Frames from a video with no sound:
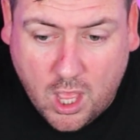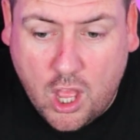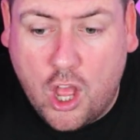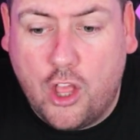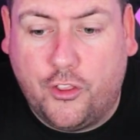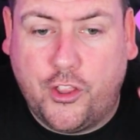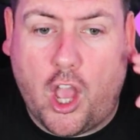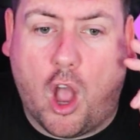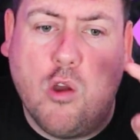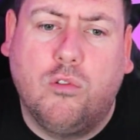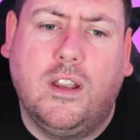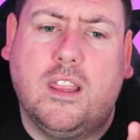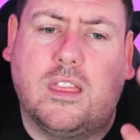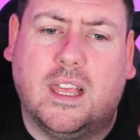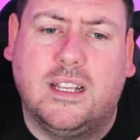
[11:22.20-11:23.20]
The only
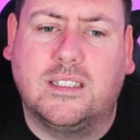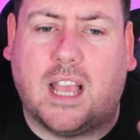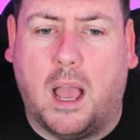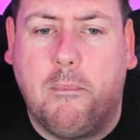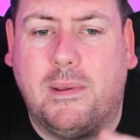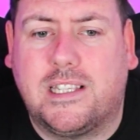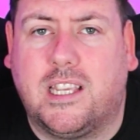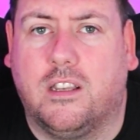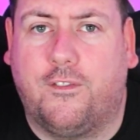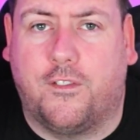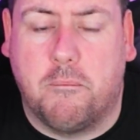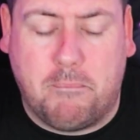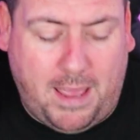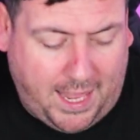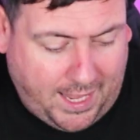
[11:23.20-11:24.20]
things that are missing for
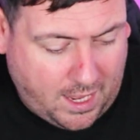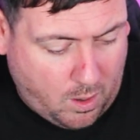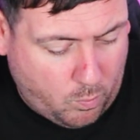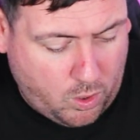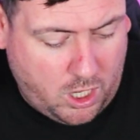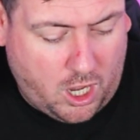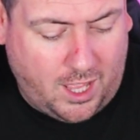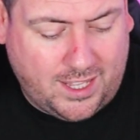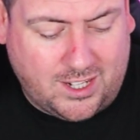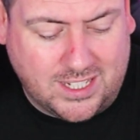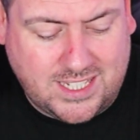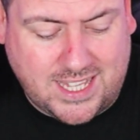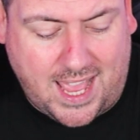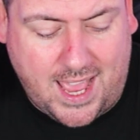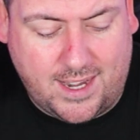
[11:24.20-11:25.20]
me were, like I
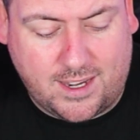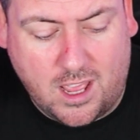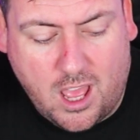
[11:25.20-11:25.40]
said,